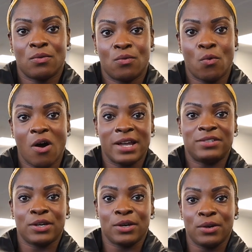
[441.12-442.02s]
what I
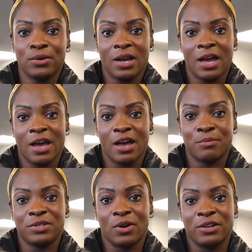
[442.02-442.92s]
do,
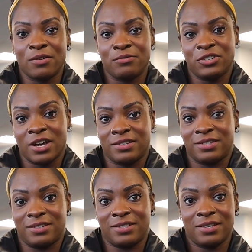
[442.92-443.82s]
so I don't
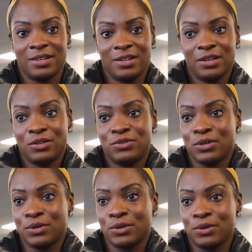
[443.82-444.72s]
just
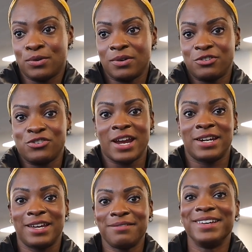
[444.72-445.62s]
do
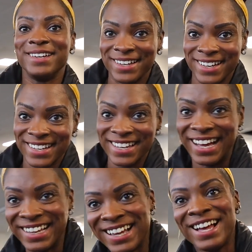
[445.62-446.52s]
training. I
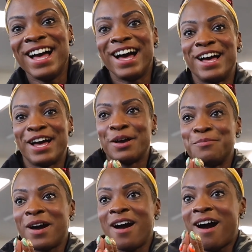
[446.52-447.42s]

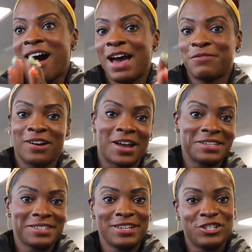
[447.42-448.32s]
have
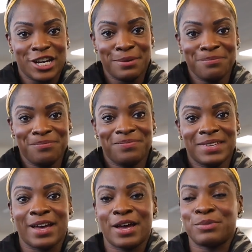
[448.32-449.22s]
clients in the gym,
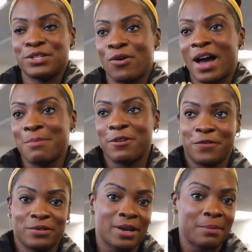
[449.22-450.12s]
so I am a
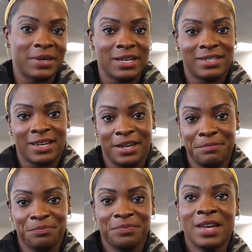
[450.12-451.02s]
full-time PT.
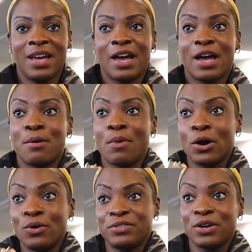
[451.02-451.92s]

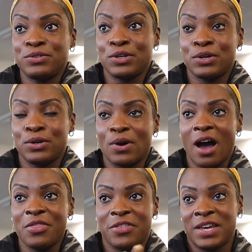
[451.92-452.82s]
I also do
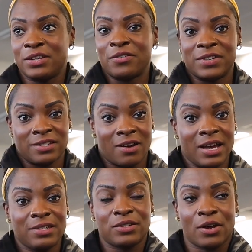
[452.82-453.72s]
other things on the
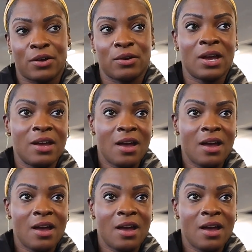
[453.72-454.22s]
side, so